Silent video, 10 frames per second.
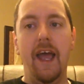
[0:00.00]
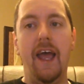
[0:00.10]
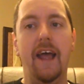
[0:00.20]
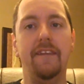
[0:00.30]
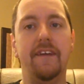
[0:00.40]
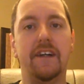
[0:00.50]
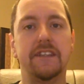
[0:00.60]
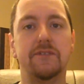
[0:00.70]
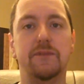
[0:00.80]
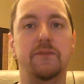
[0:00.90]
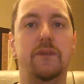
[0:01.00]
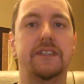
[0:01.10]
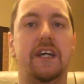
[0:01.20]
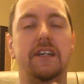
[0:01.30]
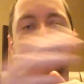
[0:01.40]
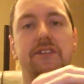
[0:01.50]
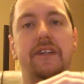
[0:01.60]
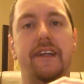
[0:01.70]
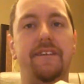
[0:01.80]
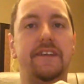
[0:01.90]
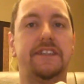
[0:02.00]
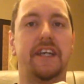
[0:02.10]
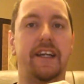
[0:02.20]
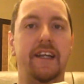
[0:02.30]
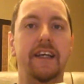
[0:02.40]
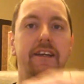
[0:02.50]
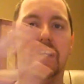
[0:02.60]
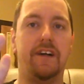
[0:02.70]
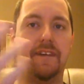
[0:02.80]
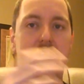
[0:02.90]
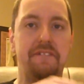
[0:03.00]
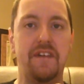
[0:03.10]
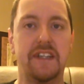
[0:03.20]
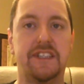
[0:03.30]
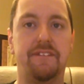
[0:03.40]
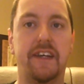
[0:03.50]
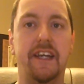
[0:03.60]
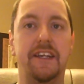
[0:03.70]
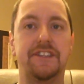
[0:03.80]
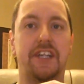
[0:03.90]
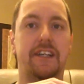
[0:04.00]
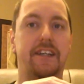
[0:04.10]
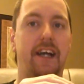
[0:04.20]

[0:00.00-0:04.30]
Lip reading: And there was also another study called The Effects of a Ketogenic